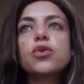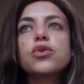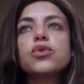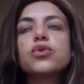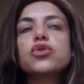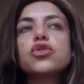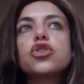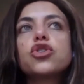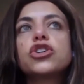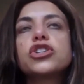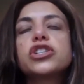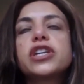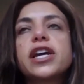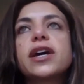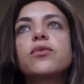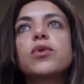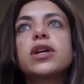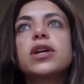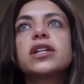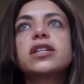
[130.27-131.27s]
And so
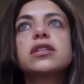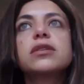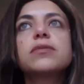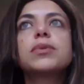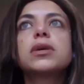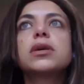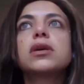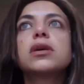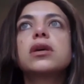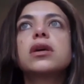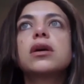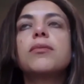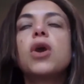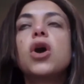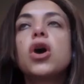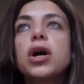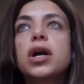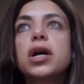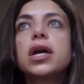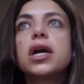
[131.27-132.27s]
her dad wanted to
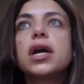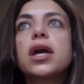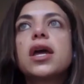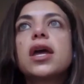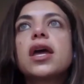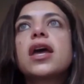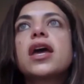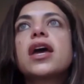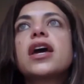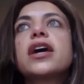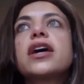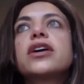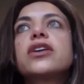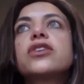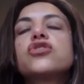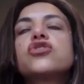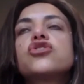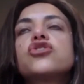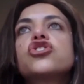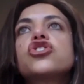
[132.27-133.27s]
be a monk
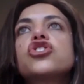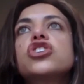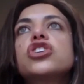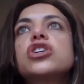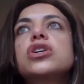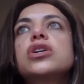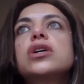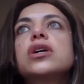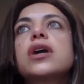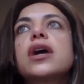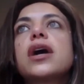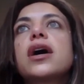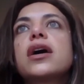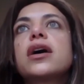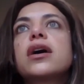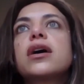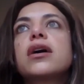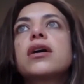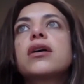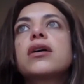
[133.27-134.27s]
and she,
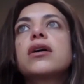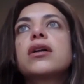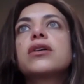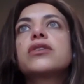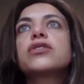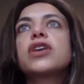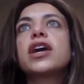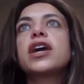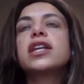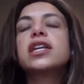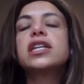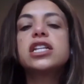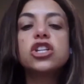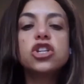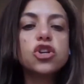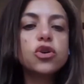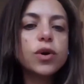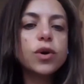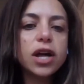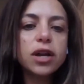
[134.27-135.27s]
uh,
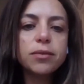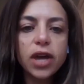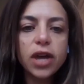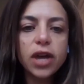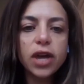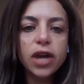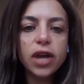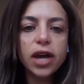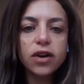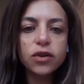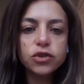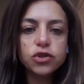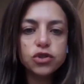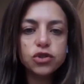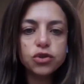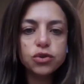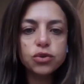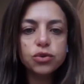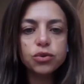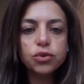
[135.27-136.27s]
and he didn't know how to,
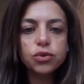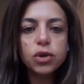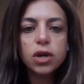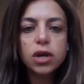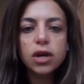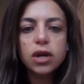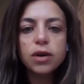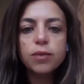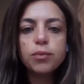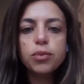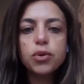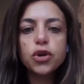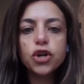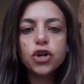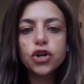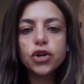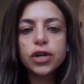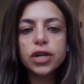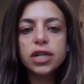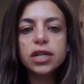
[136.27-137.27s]
how to
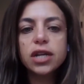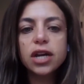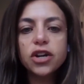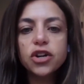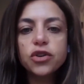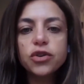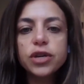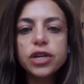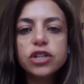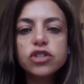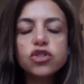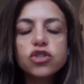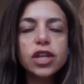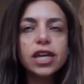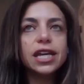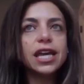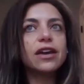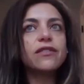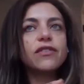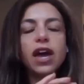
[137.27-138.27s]
put her in a
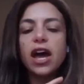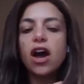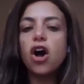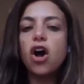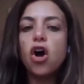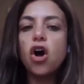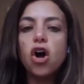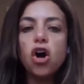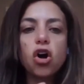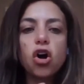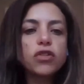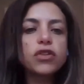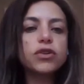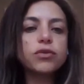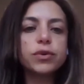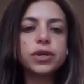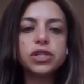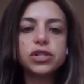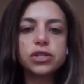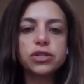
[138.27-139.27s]
nunnery. So they gave
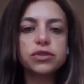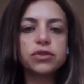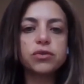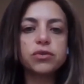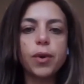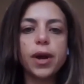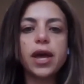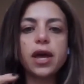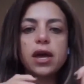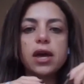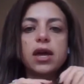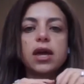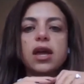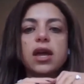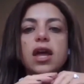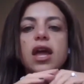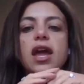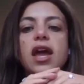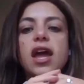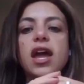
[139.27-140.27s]
all their riches
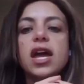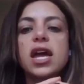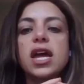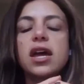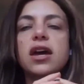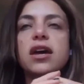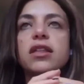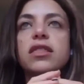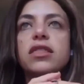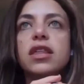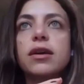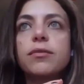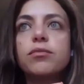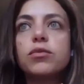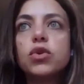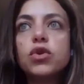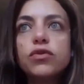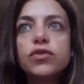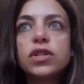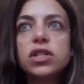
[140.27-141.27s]
away
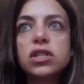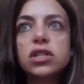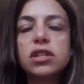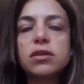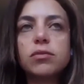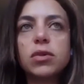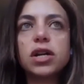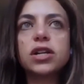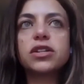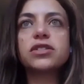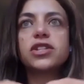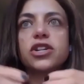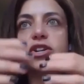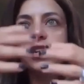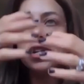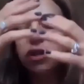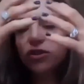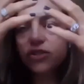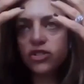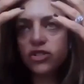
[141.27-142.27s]
and they moved into the
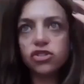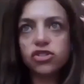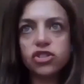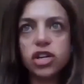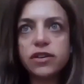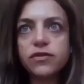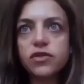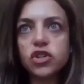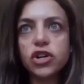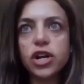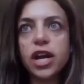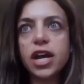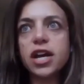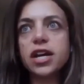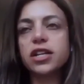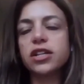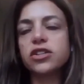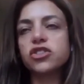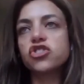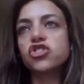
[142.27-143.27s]
monastery and she shaved
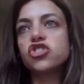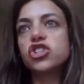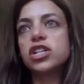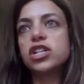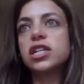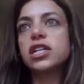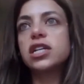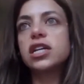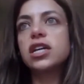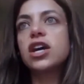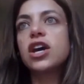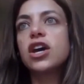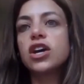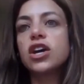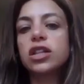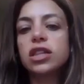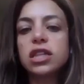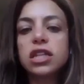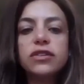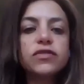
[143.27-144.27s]
her head and
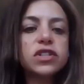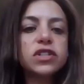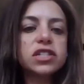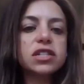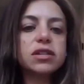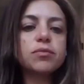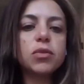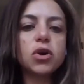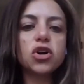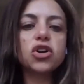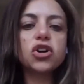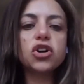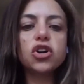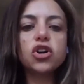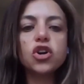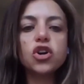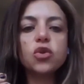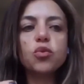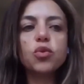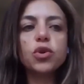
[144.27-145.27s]
she lived as a
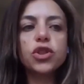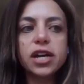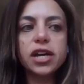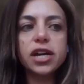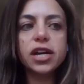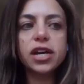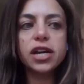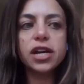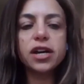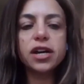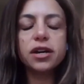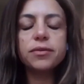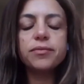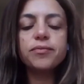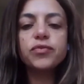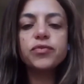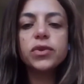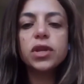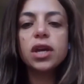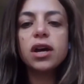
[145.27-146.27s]
monk with her
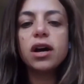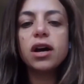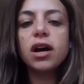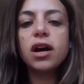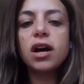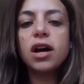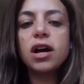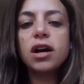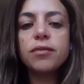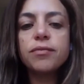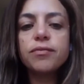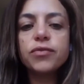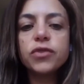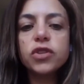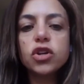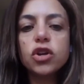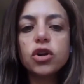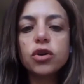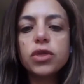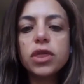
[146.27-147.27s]
dad
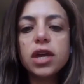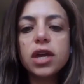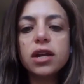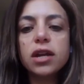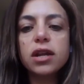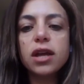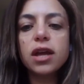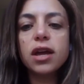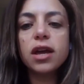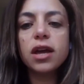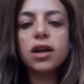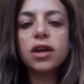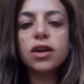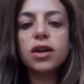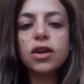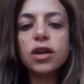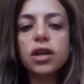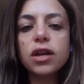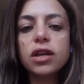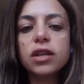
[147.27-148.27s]
um, you know, that
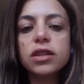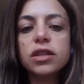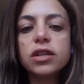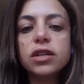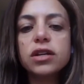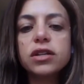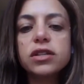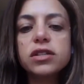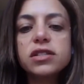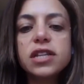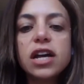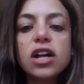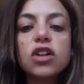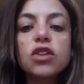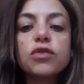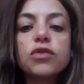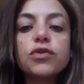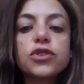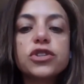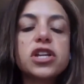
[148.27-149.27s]
uh, in the
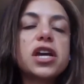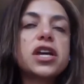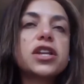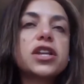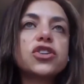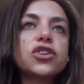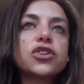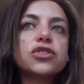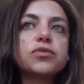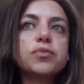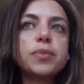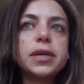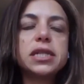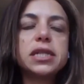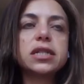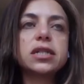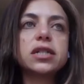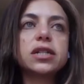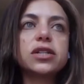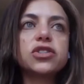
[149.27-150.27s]
cell for 10 years,
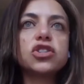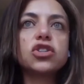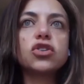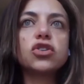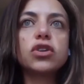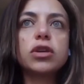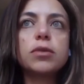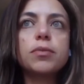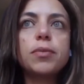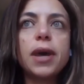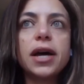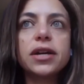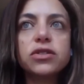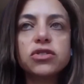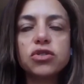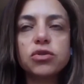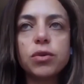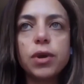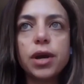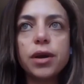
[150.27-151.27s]
basically, until he
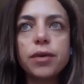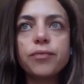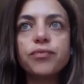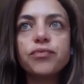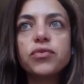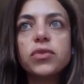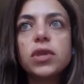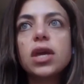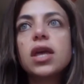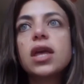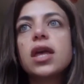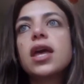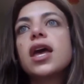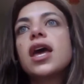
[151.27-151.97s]
passed away.